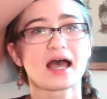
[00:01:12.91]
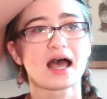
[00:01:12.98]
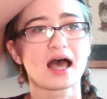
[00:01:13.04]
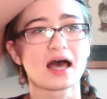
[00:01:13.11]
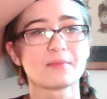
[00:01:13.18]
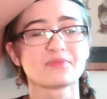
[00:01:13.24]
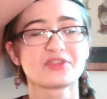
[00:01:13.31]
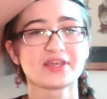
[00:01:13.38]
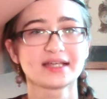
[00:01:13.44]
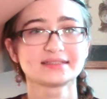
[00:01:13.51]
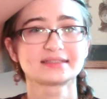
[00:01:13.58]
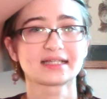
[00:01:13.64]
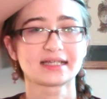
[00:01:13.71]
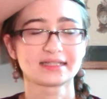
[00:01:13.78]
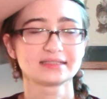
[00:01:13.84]
Um,
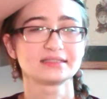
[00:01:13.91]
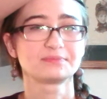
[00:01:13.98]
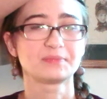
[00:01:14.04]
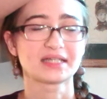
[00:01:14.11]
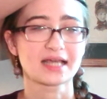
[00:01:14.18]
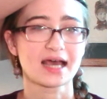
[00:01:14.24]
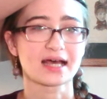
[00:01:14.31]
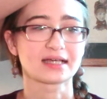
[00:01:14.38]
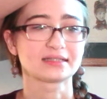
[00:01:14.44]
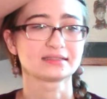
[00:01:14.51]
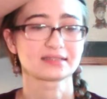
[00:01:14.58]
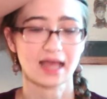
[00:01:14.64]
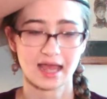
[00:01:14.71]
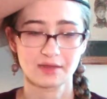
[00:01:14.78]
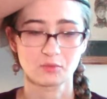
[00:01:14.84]
this is
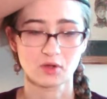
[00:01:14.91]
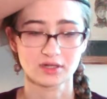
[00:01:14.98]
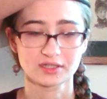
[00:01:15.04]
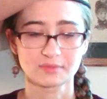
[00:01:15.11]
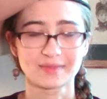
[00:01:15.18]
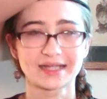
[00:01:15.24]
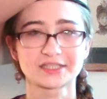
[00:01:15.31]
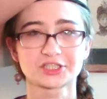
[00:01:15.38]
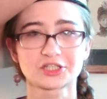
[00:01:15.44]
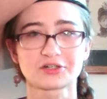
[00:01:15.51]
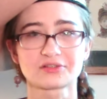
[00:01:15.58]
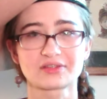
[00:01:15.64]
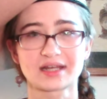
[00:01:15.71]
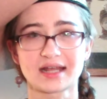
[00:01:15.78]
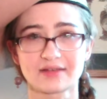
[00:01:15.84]
because I want to make
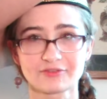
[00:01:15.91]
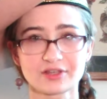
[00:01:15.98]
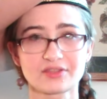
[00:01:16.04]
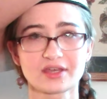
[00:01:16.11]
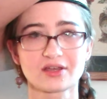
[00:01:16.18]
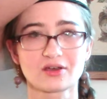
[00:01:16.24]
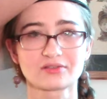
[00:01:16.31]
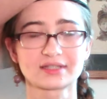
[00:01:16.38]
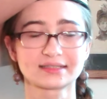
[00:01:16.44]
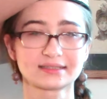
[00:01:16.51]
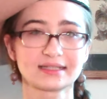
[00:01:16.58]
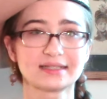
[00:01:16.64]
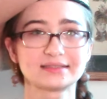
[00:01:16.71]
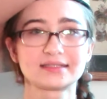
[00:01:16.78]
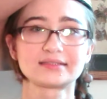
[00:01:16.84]
sure that everything on this
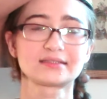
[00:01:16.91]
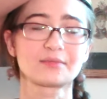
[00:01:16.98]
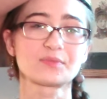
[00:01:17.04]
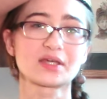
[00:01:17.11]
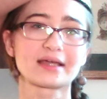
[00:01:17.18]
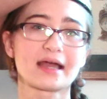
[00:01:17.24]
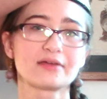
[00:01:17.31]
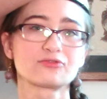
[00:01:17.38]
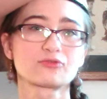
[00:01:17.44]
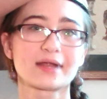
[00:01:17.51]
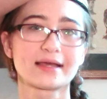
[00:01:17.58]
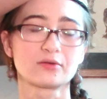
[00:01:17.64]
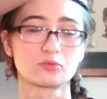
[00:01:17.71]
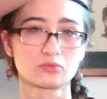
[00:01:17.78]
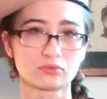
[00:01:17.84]
list is something I've
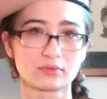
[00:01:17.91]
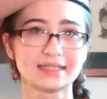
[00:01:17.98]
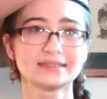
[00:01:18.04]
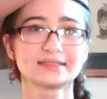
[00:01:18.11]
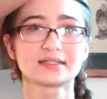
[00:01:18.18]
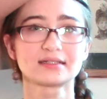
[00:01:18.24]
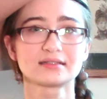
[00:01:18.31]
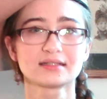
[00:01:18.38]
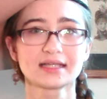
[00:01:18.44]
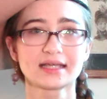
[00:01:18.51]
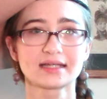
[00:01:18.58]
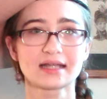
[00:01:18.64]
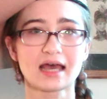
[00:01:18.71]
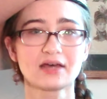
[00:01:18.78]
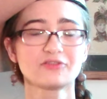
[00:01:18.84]
read recently
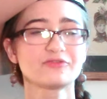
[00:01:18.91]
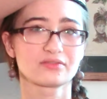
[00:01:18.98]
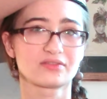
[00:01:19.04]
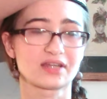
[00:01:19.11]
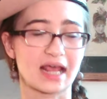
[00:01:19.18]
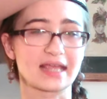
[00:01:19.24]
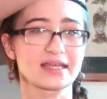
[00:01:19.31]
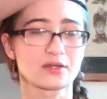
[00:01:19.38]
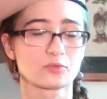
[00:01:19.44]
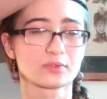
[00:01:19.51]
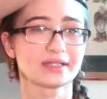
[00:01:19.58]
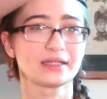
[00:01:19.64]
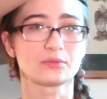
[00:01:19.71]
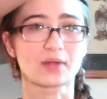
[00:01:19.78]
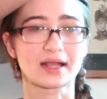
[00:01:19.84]
enough that I can
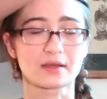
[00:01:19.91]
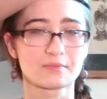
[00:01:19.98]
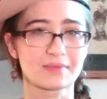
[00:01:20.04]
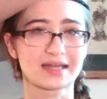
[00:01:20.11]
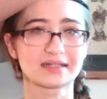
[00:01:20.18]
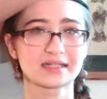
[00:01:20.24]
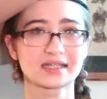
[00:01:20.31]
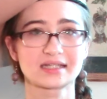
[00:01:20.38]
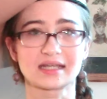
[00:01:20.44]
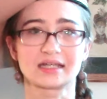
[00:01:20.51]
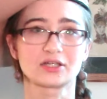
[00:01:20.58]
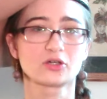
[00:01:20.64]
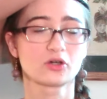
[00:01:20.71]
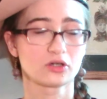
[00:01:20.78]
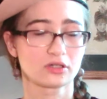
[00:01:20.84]
really recommend it
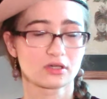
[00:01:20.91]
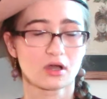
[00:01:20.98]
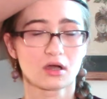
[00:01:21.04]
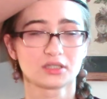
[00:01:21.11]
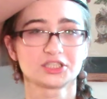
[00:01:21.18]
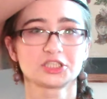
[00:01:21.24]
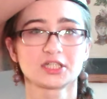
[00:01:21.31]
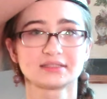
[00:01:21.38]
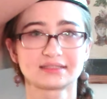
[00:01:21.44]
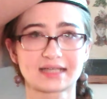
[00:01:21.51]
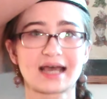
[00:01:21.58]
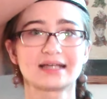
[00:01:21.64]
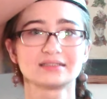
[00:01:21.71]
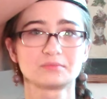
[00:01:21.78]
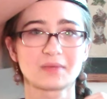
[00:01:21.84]
in good conscience
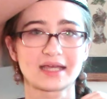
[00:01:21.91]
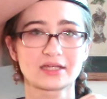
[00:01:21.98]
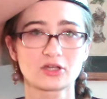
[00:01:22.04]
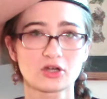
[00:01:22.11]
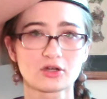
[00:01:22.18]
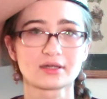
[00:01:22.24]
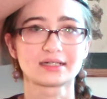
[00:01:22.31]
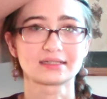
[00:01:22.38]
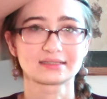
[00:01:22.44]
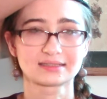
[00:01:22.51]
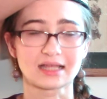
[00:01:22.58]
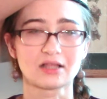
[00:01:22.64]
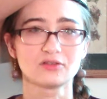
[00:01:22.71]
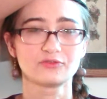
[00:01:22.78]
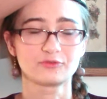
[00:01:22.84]
as my current
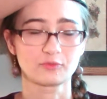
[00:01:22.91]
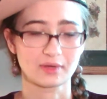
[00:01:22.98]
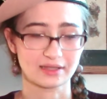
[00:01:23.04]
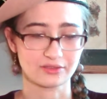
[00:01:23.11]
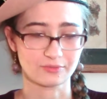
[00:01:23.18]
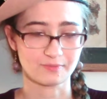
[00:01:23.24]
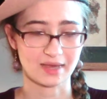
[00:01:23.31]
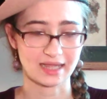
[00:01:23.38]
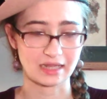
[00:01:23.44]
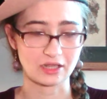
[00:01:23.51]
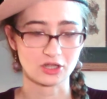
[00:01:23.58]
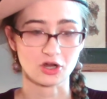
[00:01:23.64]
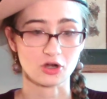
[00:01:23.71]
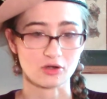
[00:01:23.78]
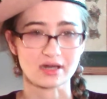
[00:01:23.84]
self with my
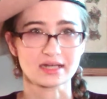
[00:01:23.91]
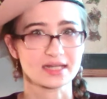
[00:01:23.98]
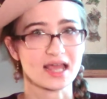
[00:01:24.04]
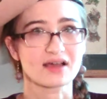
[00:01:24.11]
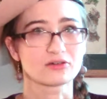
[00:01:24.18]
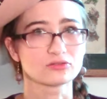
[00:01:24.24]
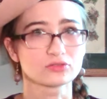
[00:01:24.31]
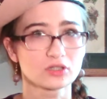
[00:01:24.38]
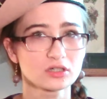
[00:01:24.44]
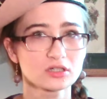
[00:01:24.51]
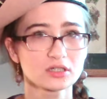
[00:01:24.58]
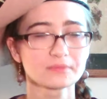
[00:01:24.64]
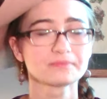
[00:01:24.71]
current outlook.